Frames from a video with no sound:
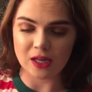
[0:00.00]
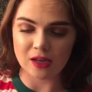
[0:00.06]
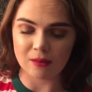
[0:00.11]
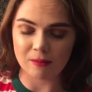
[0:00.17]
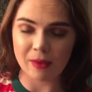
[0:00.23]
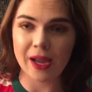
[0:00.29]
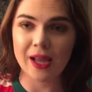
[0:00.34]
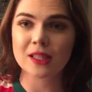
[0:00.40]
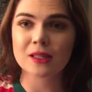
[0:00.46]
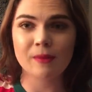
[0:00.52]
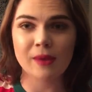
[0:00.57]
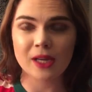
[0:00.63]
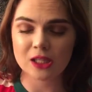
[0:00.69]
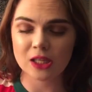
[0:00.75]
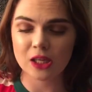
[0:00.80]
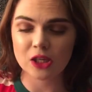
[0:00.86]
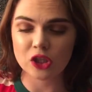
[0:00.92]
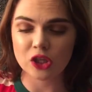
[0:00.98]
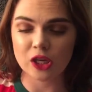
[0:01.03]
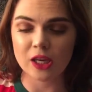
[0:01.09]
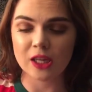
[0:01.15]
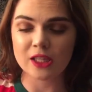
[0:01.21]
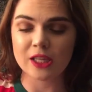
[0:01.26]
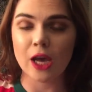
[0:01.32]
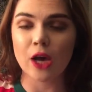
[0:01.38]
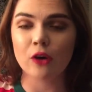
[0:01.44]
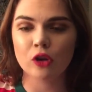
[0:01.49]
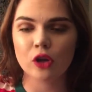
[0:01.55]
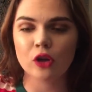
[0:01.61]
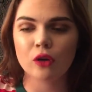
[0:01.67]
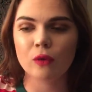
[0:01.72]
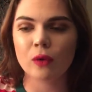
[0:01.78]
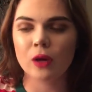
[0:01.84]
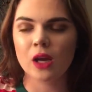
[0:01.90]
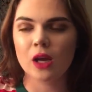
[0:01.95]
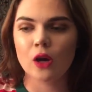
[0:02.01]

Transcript: My aunt's amazing. She can tell you